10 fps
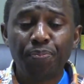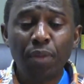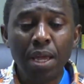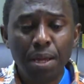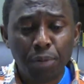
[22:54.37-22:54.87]

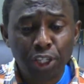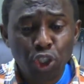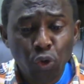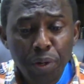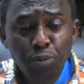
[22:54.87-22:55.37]
But the
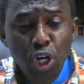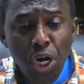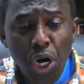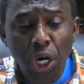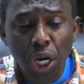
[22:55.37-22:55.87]
scripture
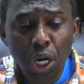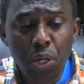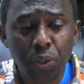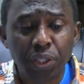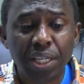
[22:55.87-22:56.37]

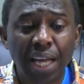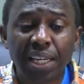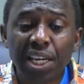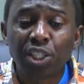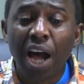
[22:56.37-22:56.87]
concludes that
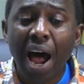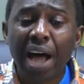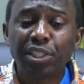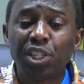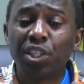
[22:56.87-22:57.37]
his heart
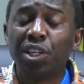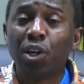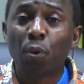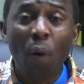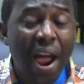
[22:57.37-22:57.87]
is in the
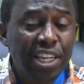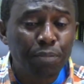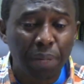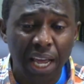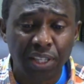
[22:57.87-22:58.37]
right
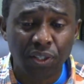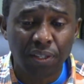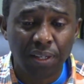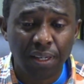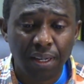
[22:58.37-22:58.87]
place.
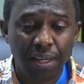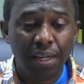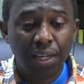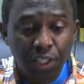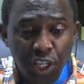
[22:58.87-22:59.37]

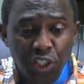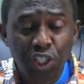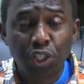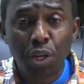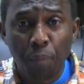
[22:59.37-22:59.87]
This is
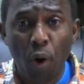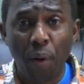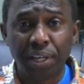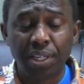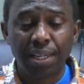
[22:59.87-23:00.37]
the
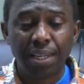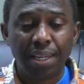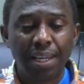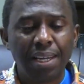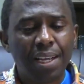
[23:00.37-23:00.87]
point.
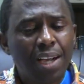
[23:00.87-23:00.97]
God